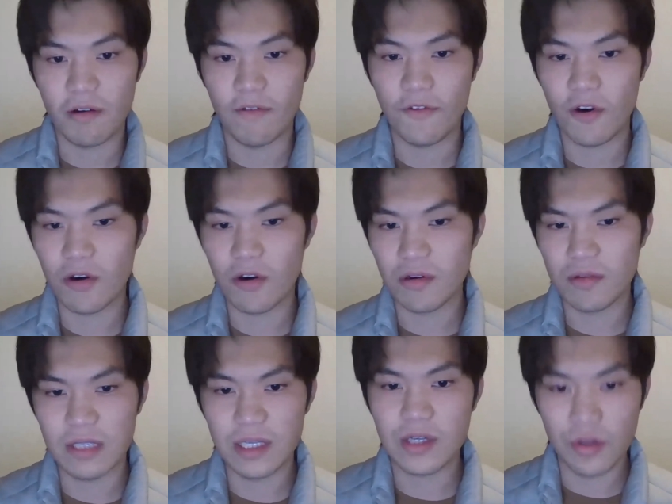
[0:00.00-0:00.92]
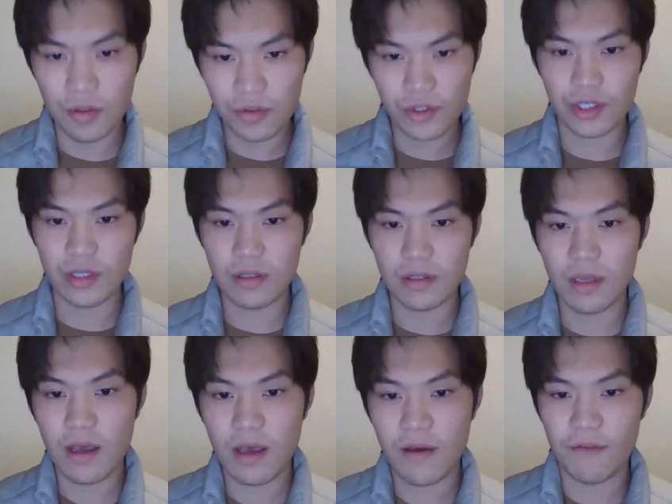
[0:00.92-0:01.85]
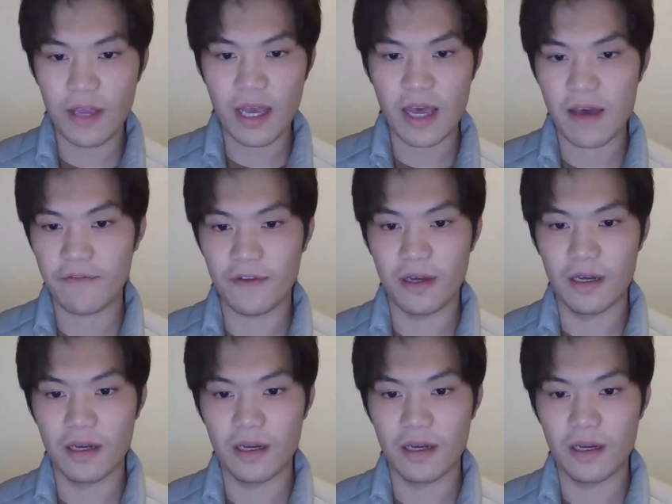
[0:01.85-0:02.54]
for inclusion, we have